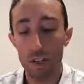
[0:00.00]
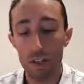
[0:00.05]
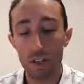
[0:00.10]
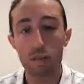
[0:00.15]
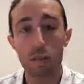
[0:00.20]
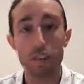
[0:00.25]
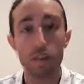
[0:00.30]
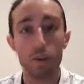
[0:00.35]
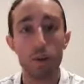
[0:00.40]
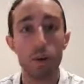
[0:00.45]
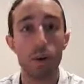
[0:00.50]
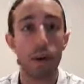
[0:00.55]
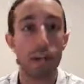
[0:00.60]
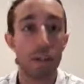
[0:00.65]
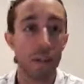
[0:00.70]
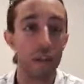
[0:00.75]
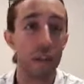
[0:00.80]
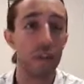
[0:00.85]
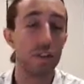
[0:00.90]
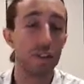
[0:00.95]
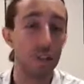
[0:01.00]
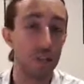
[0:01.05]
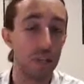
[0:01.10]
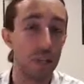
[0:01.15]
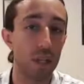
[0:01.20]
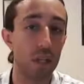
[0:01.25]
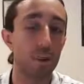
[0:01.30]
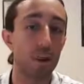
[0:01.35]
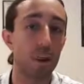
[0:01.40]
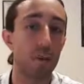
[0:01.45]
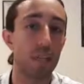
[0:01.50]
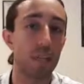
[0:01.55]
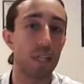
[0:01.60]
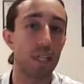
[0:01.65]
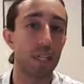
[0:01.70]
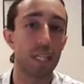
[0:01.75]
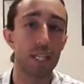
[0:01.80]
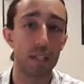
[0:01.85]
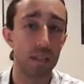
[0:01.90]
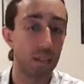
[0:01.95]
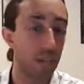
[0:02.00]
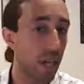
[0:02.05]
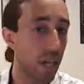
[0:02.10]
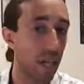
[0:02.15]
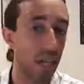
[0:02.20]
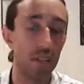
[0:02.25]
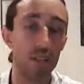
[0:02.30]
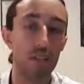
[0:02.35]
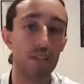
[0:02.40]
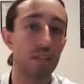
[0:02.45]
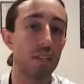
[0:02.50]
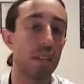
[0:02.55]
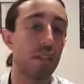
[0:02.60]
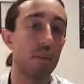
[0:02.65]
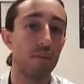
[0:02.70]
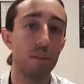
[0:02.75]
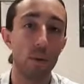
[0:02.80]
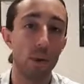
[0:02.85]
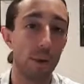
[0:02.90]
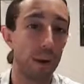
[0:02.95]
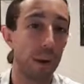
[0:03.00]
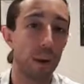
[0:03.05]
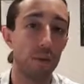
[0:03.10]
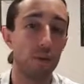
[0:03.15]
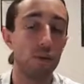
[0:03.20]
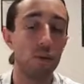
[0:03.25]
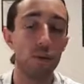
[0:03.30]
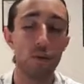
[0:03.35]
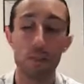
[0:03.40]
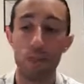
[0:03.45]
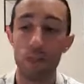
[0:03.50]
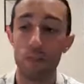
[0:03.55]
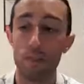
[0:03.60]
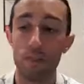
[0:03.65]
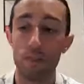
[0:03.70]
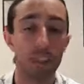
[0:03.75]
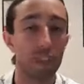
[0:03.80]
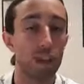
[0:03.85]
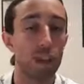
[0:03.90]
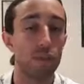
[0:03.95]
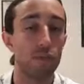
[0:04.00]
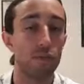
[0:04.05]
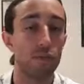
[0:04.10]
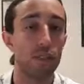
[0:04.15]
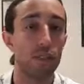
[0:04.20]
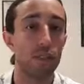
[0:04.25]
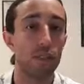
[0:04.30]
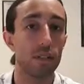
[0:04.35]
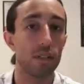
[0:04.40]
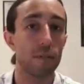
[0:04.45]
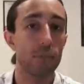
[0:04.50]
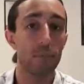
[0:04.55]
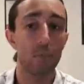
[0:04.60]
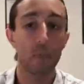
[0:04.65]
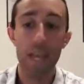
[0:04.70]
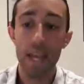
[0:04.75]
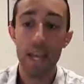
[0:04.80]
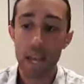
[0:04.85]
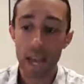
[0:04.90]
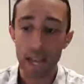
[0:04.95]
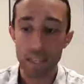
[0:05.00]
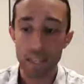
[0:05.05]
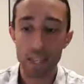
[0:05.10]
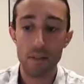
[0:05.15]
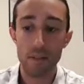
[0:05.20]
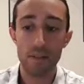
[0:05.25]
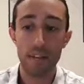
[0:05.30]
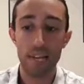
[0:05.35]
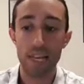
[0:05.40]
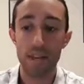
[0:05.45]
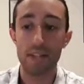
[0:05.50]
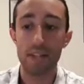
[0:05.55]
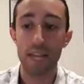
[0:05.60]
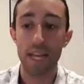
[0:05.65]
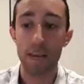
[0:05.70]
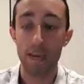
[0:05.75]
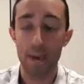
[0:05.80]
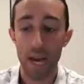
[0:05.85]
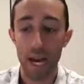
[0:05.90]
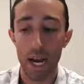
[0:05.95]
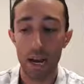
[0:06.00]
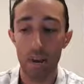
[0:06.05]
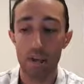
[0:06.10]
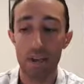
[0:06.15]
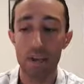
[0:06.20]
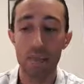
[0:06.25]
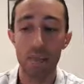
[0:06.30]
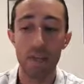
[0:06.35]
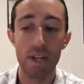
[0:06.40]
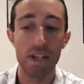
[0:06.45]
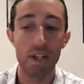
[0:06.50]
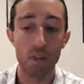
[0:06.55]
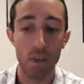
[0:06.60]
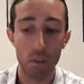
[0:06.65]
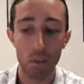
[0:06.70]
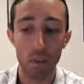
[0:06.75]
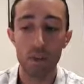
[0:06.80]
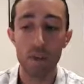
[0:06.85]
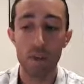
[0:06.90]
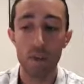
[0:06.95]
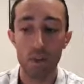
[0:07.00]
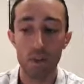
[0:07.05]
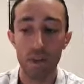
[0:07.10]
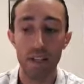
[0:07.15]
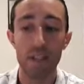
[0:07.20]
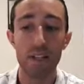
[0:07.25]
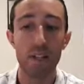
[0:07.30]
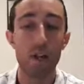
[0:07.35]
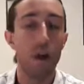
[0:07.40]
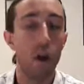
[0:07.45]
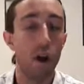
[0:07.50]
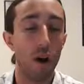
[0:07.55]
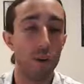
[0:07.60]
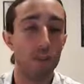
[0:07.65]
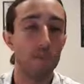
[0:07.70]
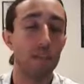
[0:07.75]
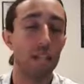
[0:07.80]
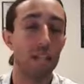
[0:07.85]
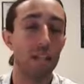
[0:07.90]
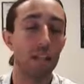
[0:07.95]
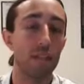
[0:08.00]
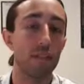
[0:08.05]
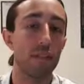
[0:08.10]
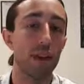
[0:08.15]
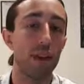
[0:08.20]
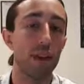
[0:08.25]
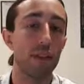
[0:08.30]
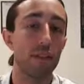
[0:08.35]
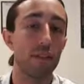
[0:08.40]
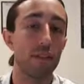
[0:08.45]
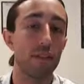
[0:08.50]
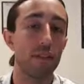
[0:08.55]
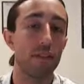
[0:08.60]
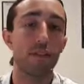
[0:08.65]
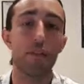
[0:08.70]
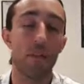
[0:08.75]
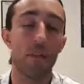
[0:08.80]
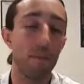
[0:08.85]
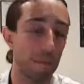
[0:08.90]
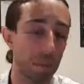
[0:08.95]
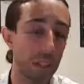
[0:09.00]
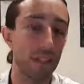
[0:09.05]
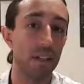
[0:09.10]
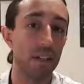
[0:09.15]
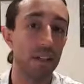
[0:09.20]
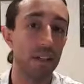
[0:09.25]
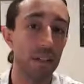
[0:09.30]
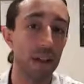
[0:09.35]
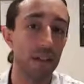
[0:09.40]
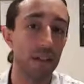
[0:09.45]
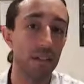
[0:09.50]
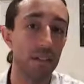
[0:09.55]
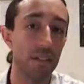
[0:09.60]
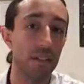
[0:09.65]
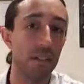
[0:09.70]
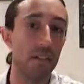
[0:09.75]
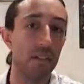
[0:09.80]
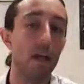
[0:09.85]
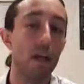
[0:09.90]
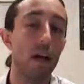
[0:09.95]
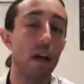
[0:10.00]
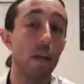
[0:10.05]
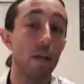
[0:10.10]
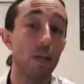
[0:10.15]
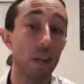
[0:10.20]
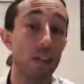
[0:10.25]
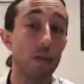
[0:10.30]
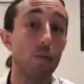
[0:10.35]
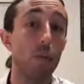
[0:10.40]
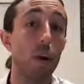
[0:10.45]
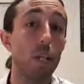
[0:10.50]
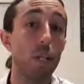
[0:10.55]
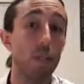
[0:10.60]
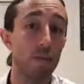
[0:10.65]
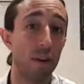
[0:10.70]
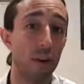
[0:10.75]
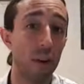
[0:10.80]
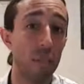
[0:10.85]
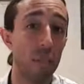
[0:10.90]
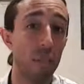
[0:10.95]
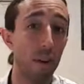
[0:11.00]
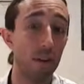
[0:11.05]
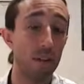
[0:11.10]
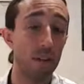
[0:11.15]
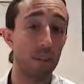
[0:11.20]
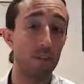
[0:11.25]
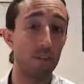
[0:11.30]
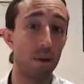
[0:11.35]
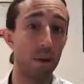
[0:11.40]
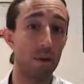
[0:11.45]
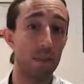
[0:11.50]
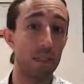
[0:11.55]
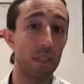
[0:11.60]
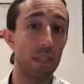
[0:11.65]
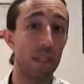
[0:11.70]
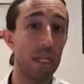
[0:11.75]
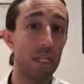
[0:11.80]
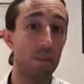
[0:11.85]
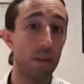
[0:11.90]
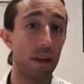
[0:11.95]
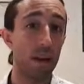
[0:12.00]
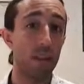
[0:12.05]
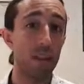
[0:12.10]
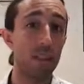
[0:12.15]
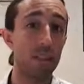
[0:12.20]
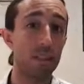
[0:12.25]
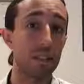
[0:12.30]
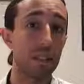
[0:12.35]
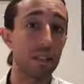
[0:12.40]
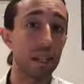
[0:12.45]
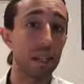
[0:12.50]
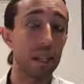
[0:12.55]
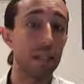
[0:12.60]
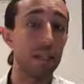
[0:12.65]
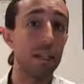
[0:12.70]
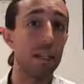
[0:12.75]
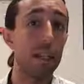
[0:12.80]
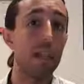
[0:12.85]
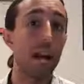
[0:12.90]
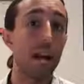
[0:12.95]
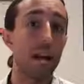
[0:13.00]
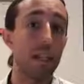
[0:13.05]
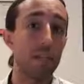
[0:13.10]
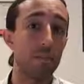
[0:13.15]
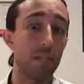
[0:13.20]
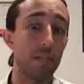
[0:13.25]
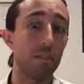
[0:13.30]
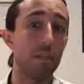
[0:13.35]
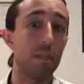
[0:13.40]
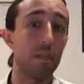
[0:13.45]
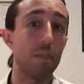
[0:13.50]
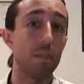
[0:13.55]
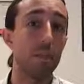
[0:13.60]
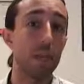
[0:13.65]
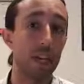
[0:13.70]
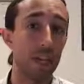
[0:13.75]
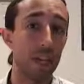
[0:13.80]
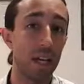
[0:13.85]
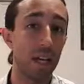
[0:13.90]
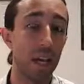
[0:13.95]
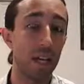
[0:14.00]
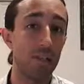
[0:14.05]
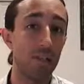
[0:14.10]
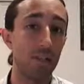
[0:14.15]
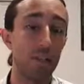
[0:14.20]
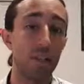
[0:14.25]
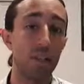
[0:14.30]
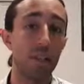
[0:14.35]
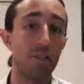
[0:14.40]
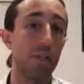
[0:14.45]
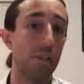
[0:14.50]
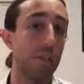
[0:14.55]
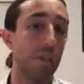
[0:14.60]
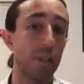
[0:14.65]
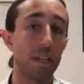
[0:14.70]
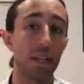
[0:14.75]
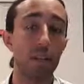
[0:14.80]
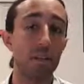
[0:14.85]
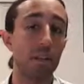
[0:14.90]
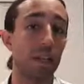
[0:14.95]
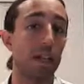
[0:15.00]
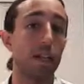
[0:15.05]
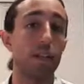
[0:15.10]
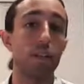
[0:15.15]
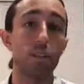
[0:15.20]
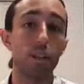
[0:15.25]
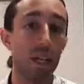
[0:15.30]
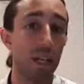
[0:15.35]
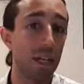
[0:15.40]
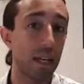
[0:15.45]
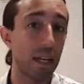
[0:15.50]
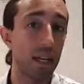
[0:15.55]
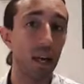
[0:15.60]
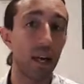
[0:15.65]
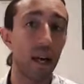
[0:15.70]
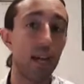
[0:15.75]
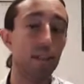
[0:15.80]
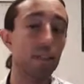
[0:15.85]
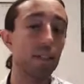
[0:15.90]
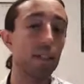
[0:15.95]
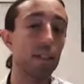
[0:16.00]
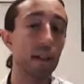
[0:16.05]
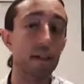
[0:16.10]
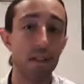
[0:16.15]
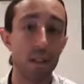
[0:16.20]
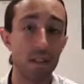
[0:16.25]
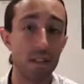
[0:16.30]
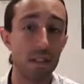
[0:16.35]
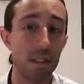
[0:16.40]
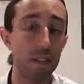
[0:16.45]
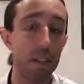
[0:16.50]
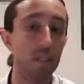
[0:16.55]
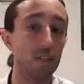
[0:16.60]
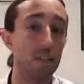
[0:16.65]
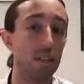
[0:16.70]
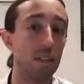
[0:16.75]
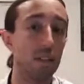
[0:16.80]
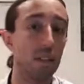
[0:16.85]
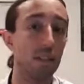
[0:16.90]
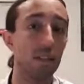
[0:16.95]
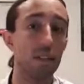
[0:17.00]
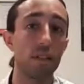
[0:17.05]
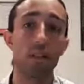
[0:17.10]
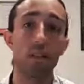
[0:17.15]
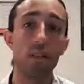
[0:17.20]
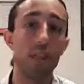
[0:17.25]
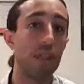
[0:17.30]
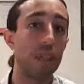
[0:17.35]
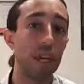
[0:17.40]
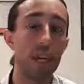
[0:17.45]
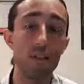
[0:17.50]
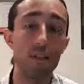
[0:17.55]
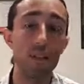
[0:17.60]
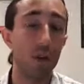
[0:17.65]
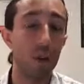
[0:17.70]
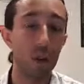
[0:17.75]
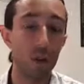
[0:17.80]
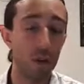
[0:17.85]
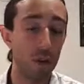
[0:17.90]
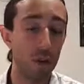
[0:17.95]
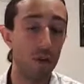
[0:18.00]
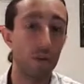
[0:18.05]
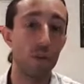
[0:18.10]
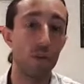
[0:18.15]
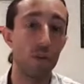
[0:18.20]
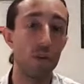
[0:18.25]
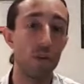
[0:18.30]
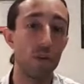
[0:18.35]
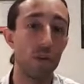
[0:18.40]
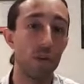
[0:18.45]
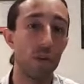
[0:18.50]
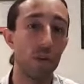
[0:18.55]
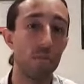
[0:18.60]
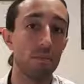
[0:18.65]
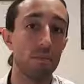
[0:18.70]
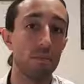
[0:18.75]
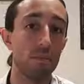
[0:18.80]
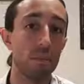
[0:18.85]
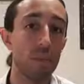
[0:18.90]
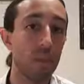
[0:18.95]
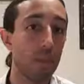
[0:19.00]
good reason why they are doing quarantining here in Singapore and of course a lot of other countries. In terms of, like I was saying, about how it spreads, so it will spread on particular viruses, on particular surfaces. That's why it's very important at the moment to keep areas clean and to make sure that you're being careful when doing things like shaking hands, touching surfaces, even holding open doorknobs.